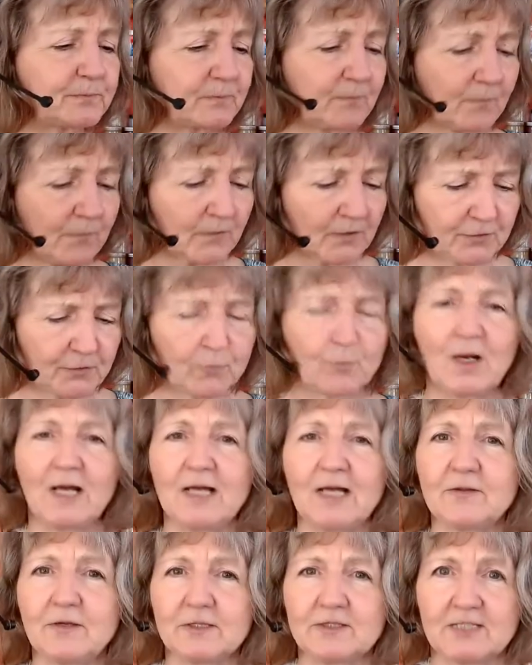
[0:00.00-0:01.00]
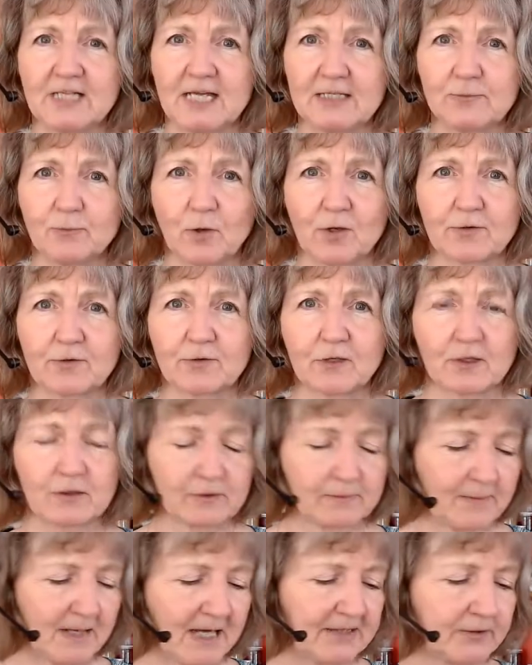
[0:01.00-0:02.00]
the way the Tate Watercolor
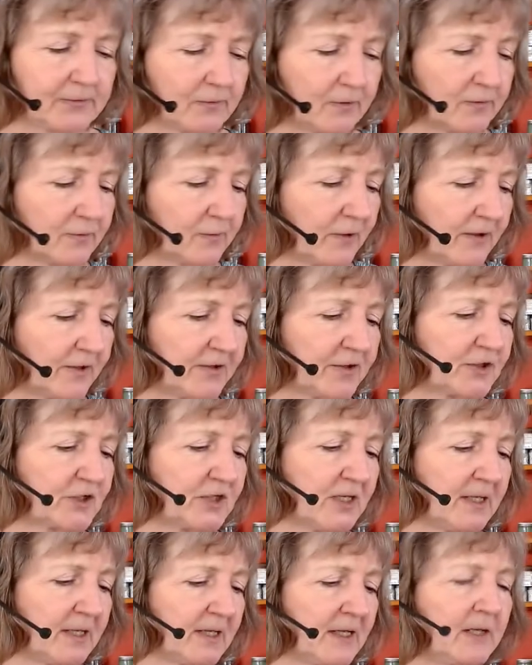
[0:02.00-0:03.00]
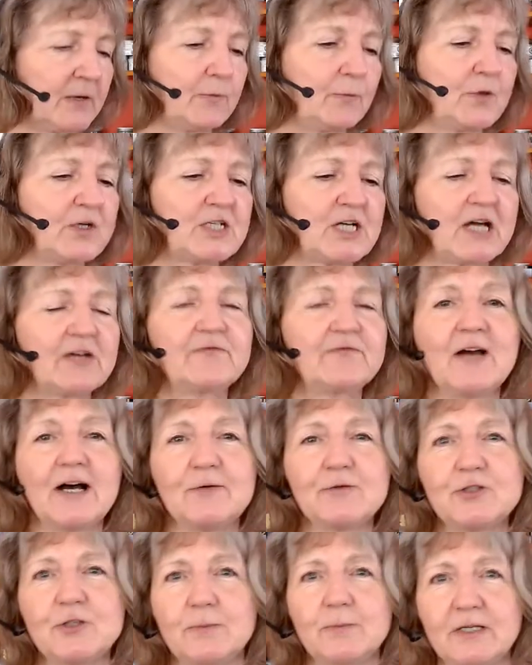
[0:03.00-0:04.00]
Manual works, which I found
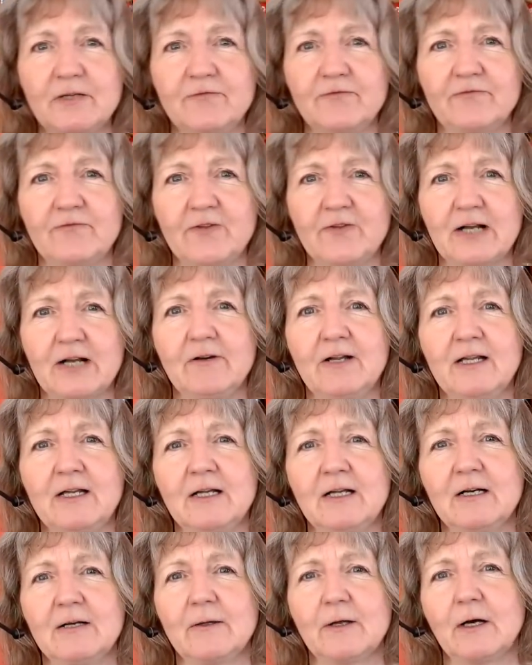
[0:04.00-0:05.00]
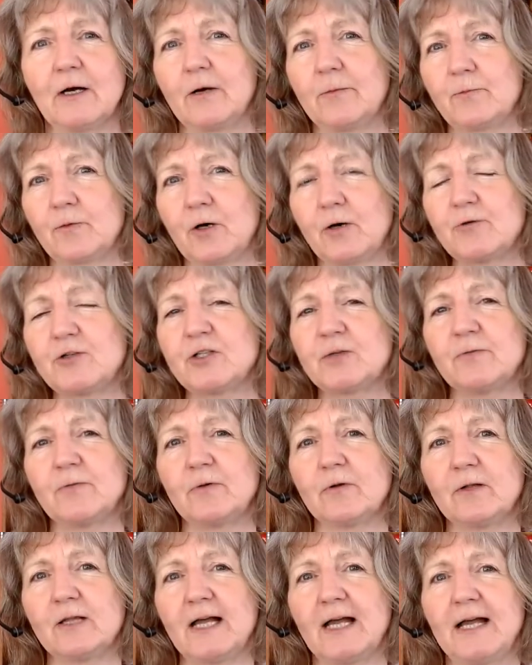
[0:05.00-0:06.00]
to be very
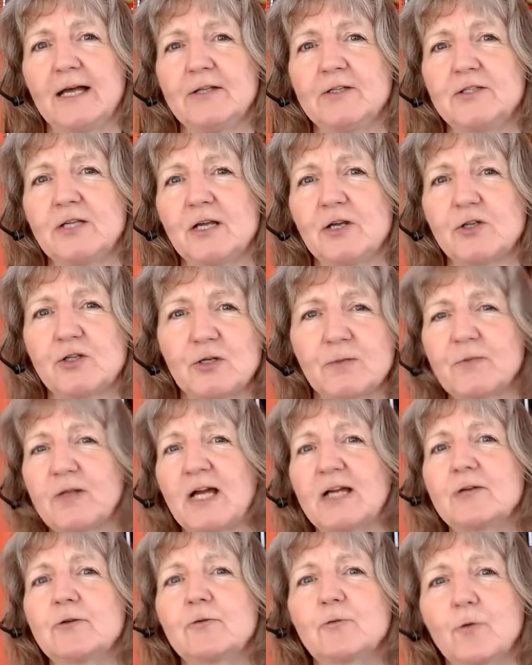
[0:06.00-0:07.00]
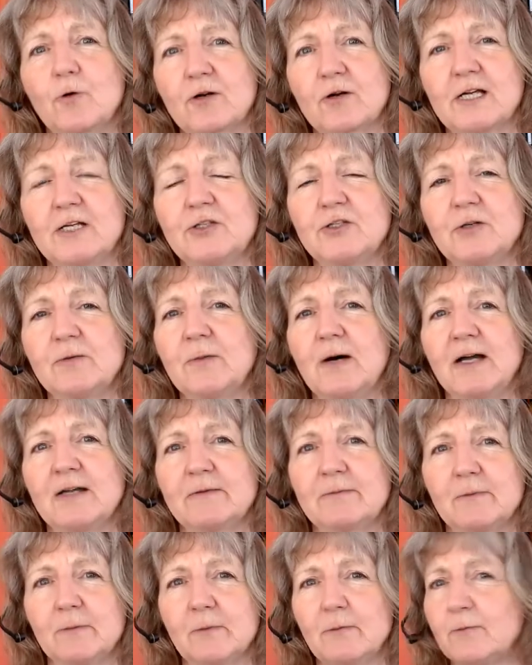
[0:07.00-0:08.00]
approachable and something I could work into my
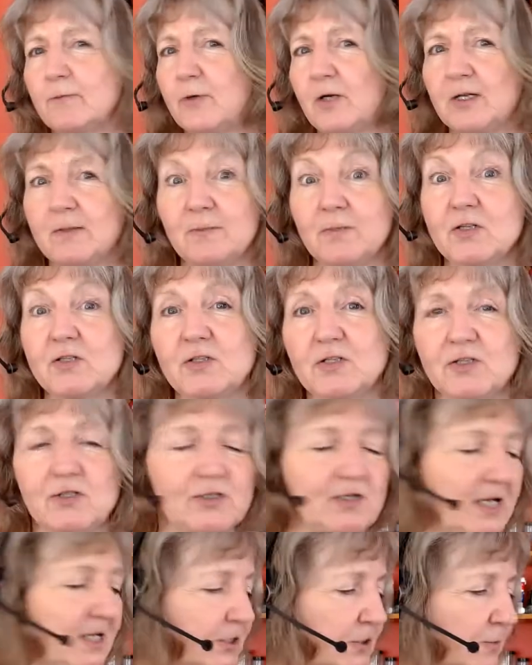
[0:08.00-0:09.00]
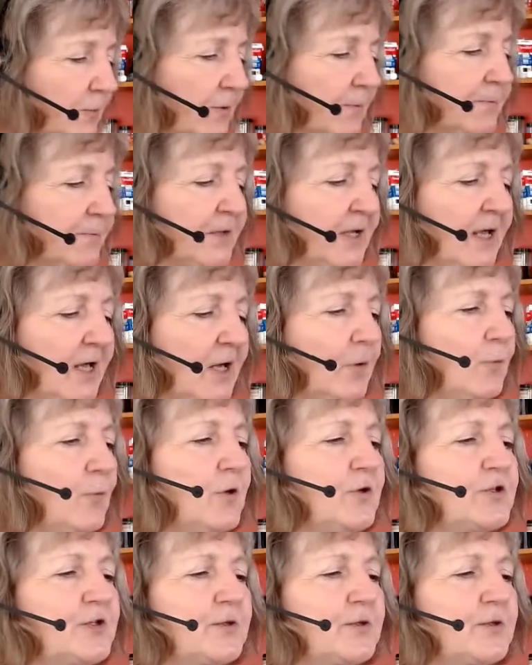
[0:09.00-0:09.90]
pretty busy schedule, was